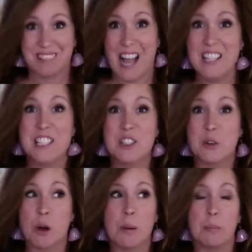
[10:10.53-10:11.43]
I didn't
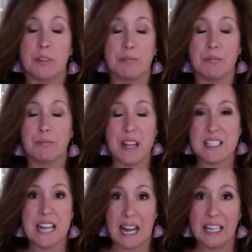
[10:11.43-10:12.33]
grow up with
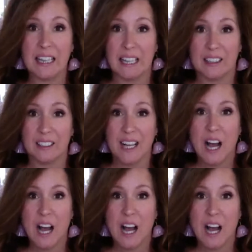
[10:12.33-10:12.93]
next to anything.